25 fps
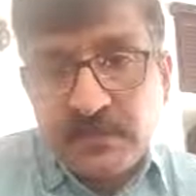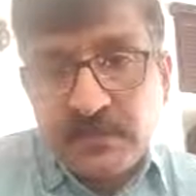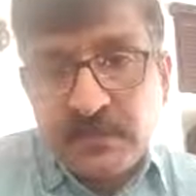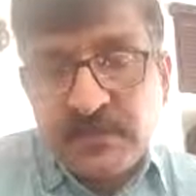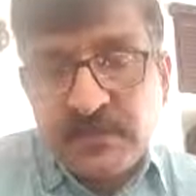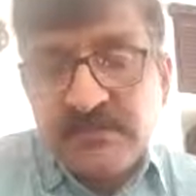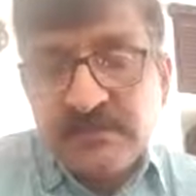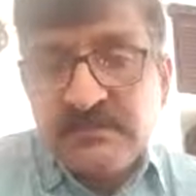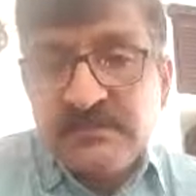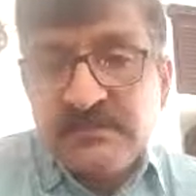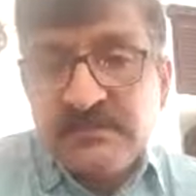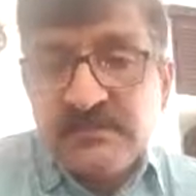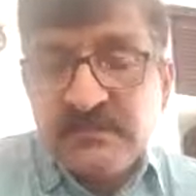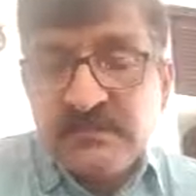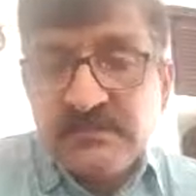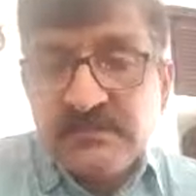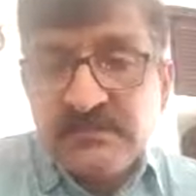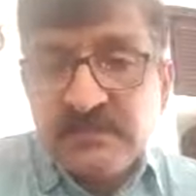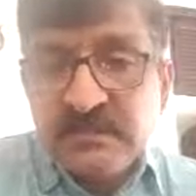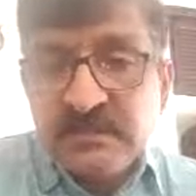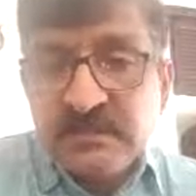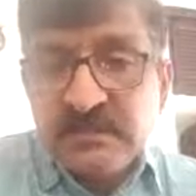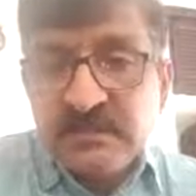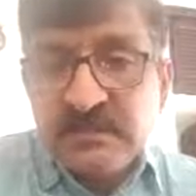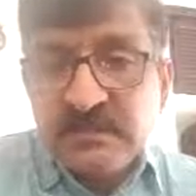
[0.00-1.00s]
It's
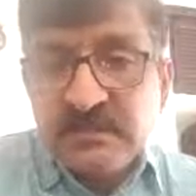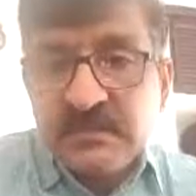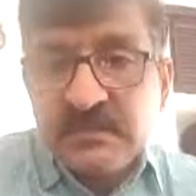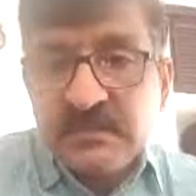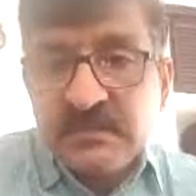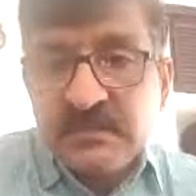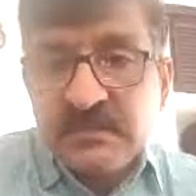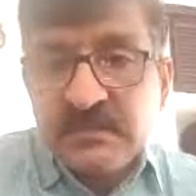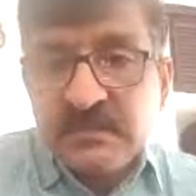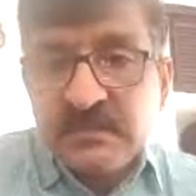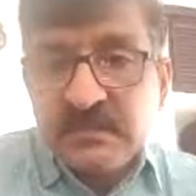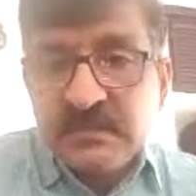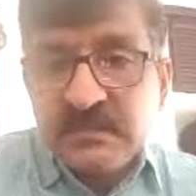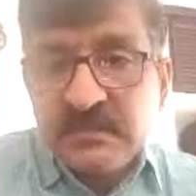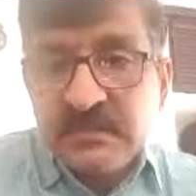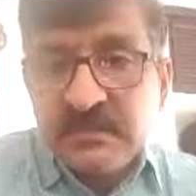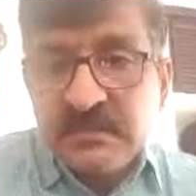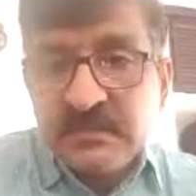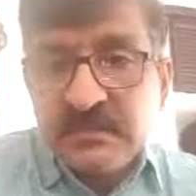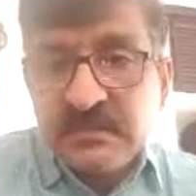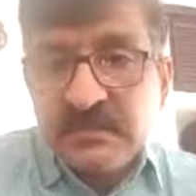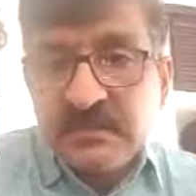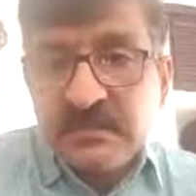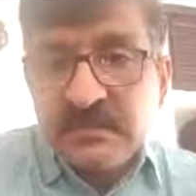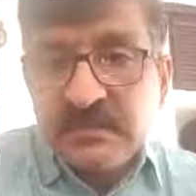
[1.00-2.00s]

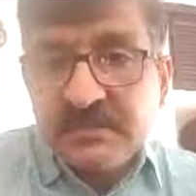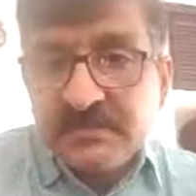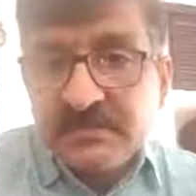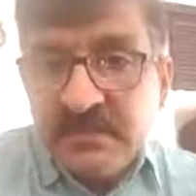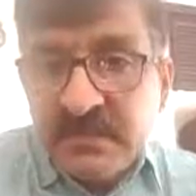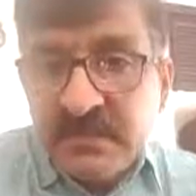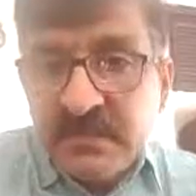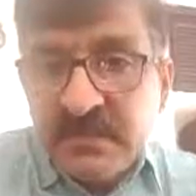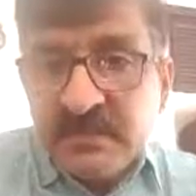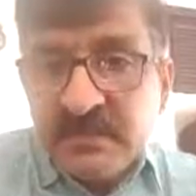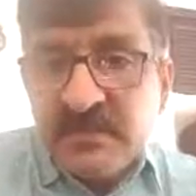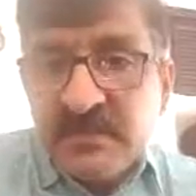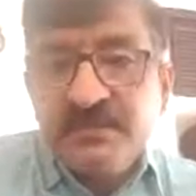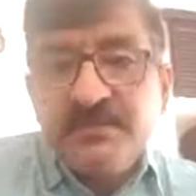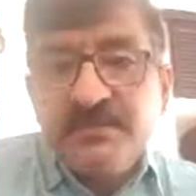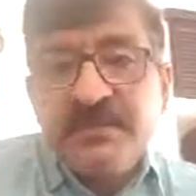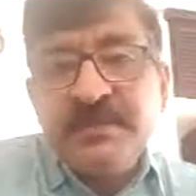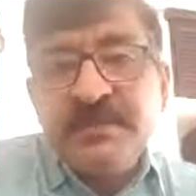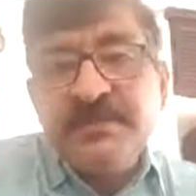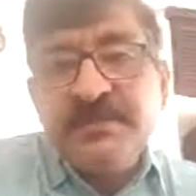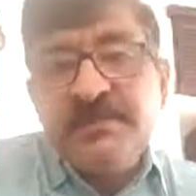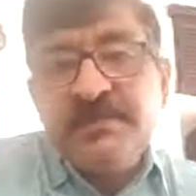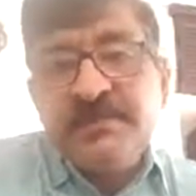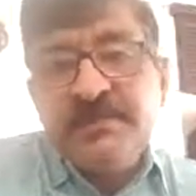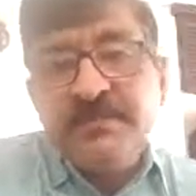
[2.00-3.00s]
the main
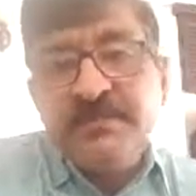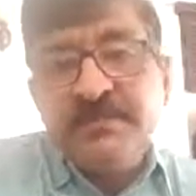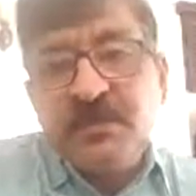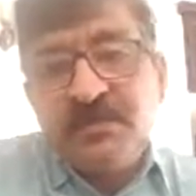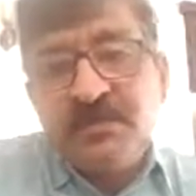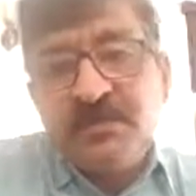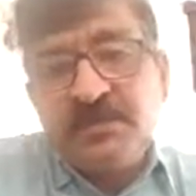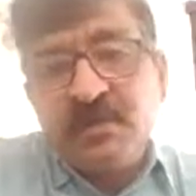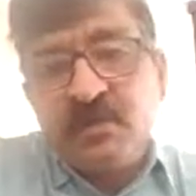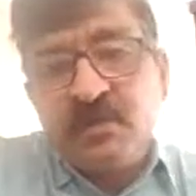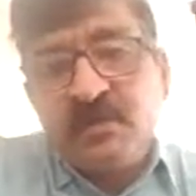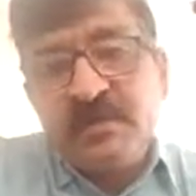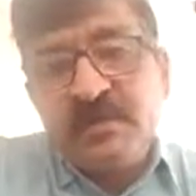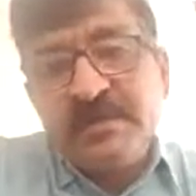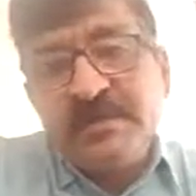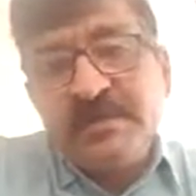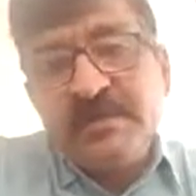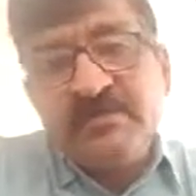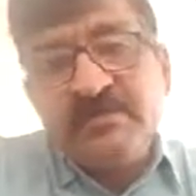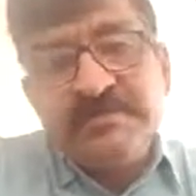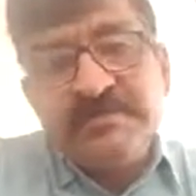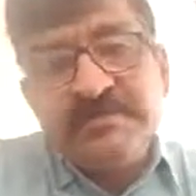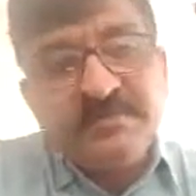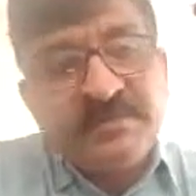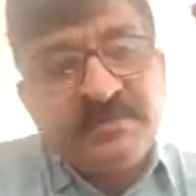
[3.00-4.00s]
culprit of the
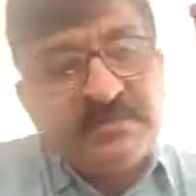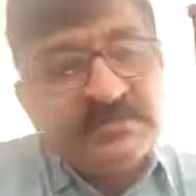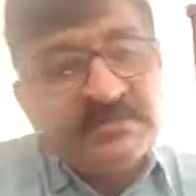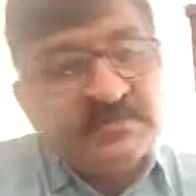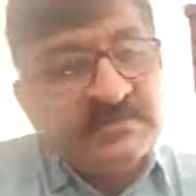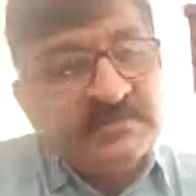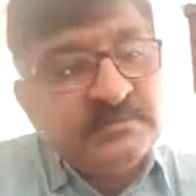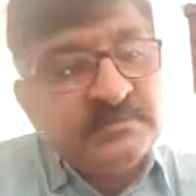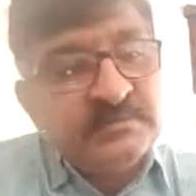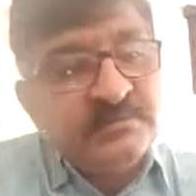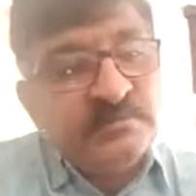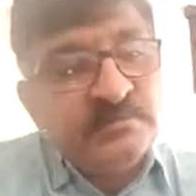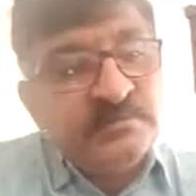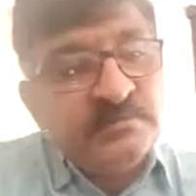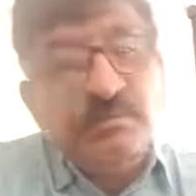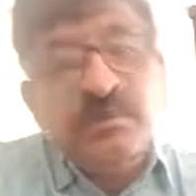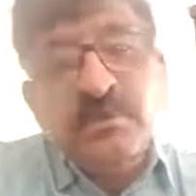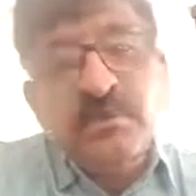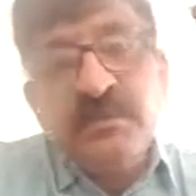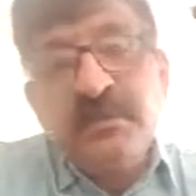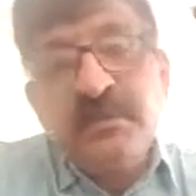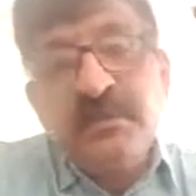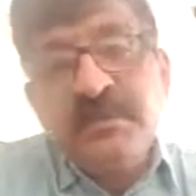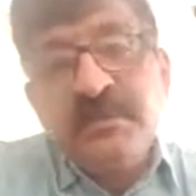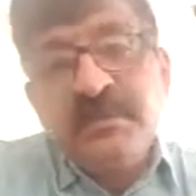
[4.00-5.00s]
organism in
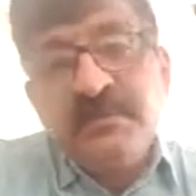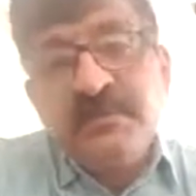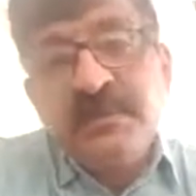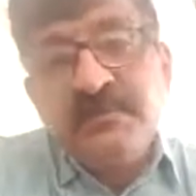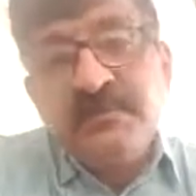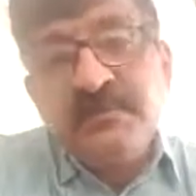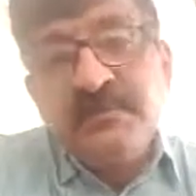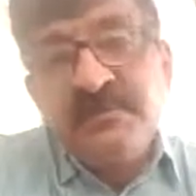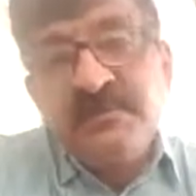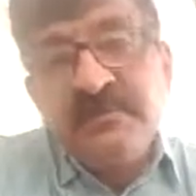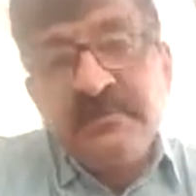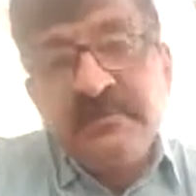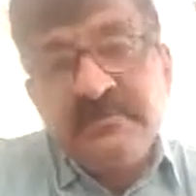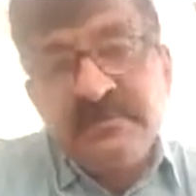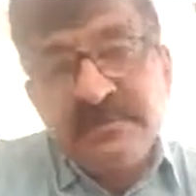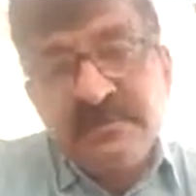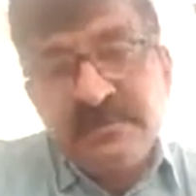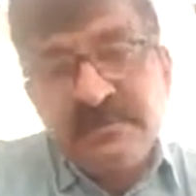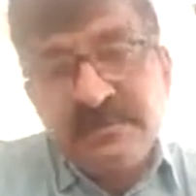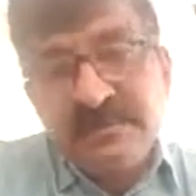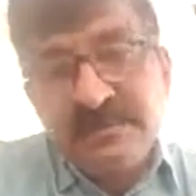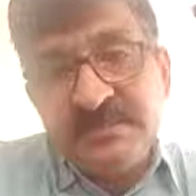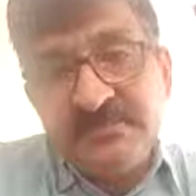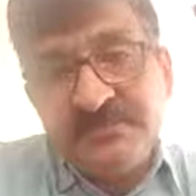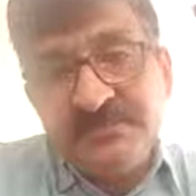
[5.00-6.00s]
Borrelia
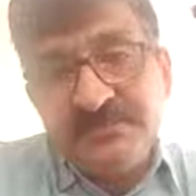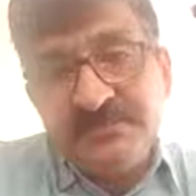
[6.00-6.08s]
vincenti.